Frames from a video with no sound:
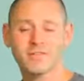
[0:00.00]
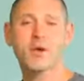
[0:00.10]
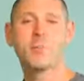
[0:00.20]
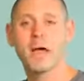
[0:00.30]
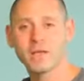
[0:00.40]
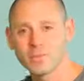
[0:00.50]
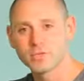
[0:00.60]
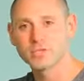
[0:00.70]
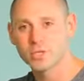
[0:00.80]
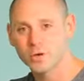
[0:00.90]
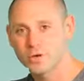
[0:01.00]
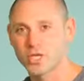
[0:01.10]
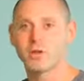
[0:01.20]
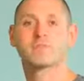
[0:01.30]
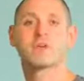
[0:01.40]
to go back through the search.
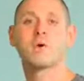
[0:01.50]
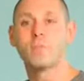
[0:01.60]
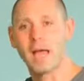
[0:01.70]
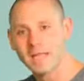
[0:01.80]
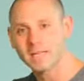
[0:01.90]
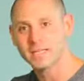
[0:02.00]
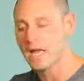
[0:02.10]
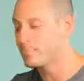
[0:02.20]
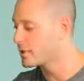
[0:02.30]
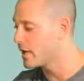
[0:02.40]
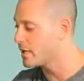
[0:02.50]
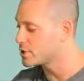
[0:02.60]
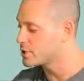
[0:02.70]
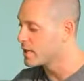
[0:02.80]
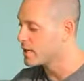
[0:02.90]
I don't have to go back into the
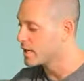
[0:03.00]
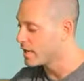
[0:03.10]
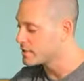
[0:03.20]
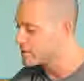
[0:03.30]
application. I